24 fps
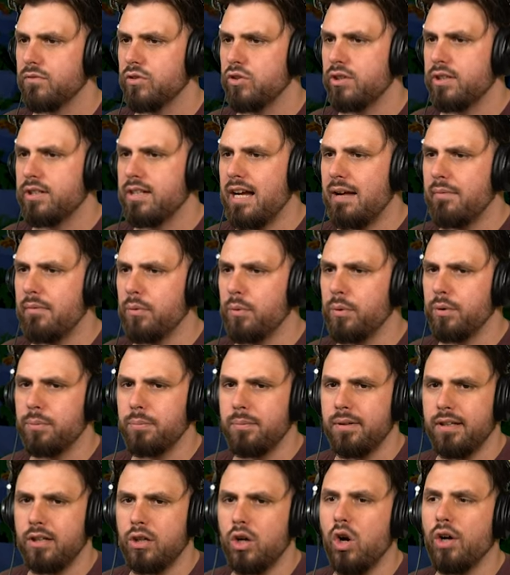You're coming with
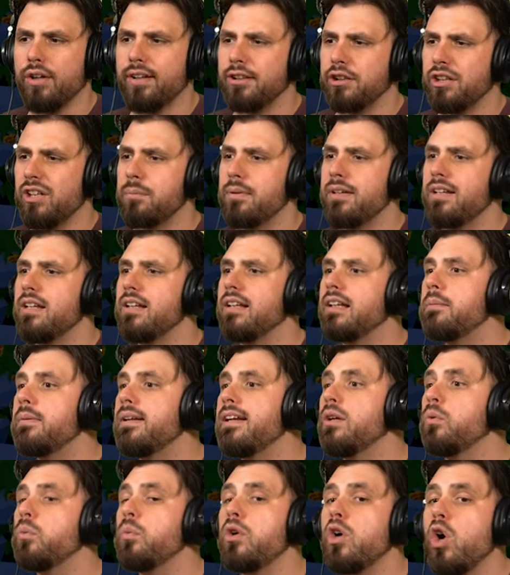me. All you have been
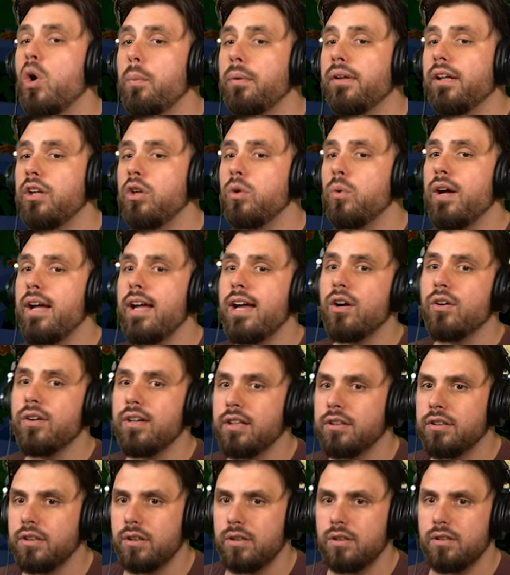eliminated. We open a new
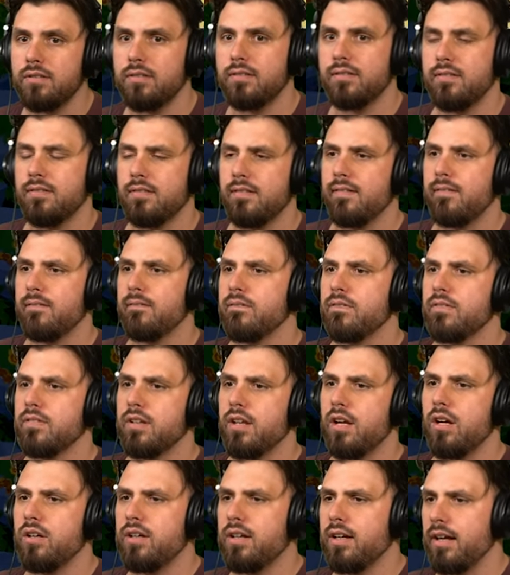area, dude.
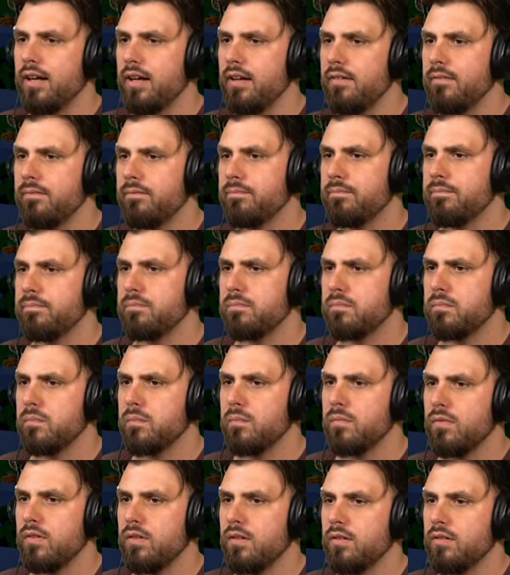Okay.
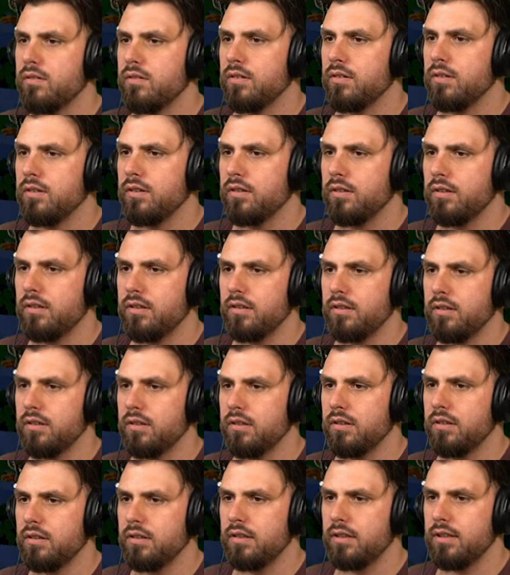
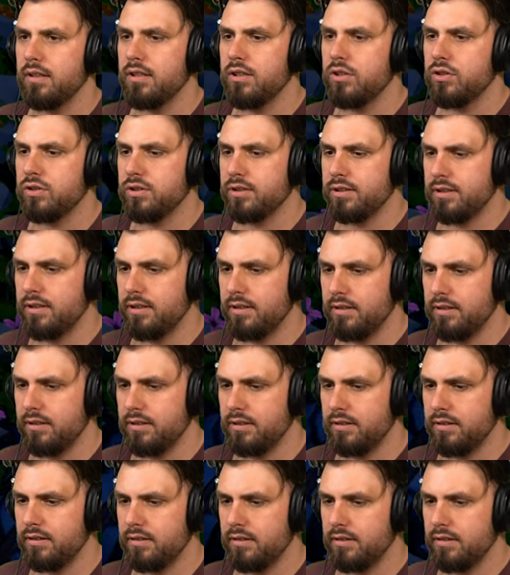Uh, interesting.
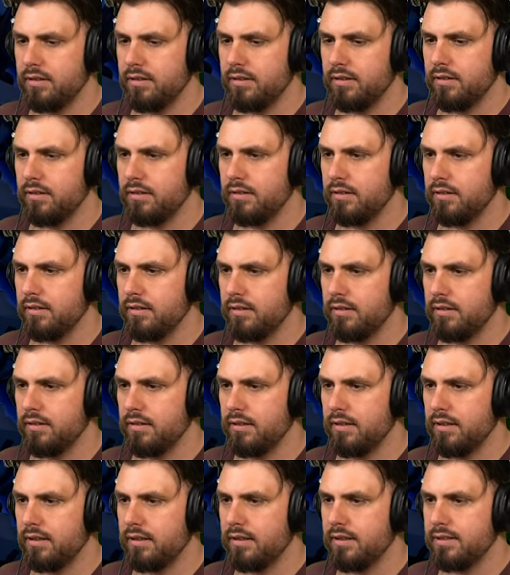
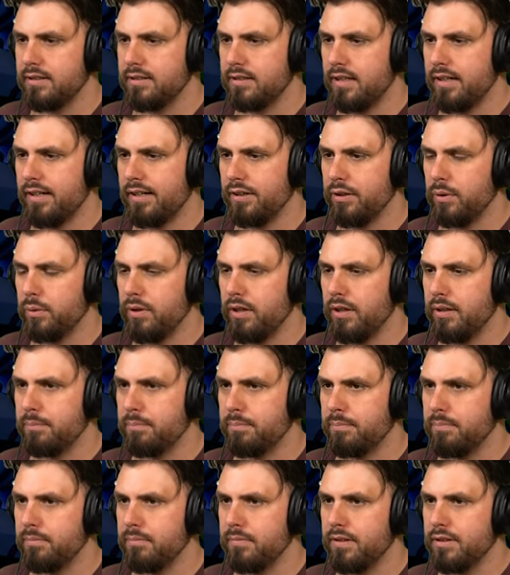Get this out of the way
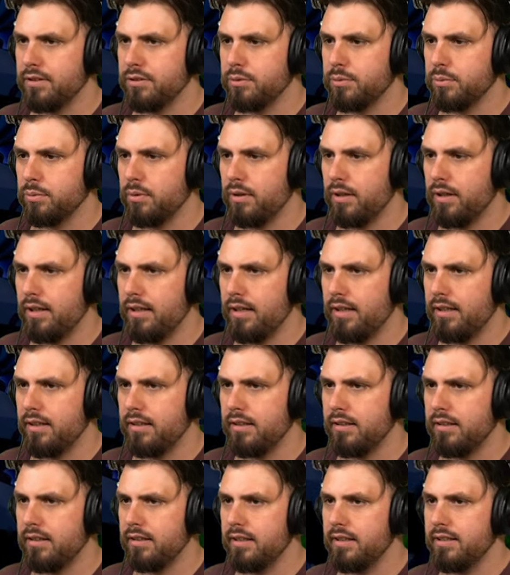as
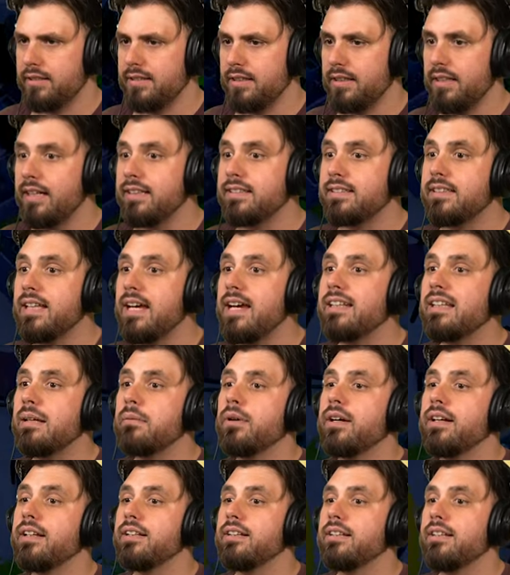well. Is it? It's daytime.
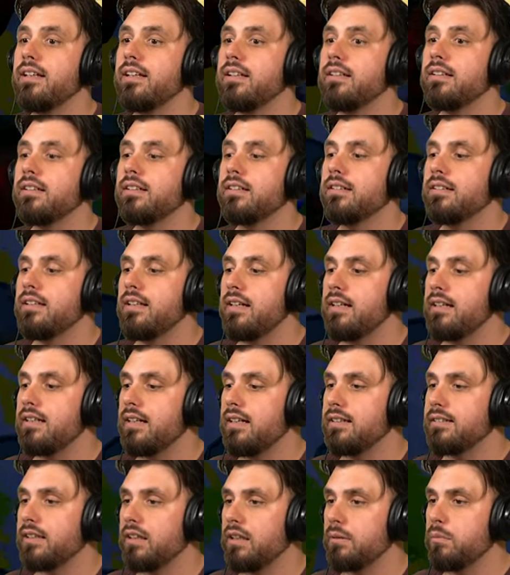Okay, the, the
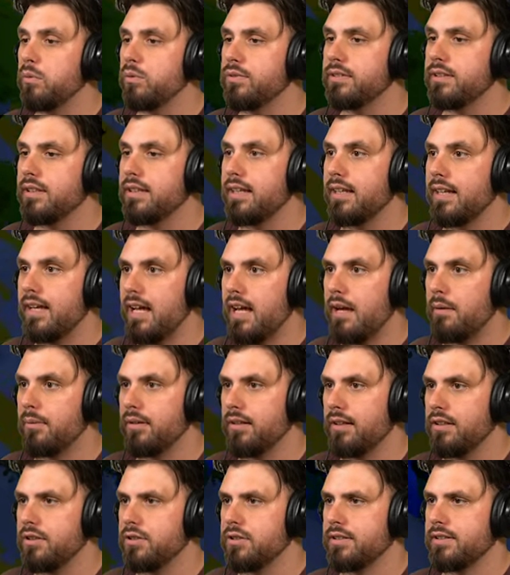day-night cycle moves name
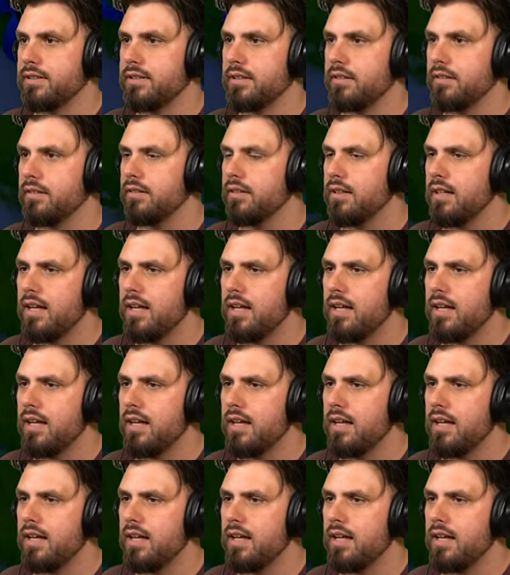of Interesting.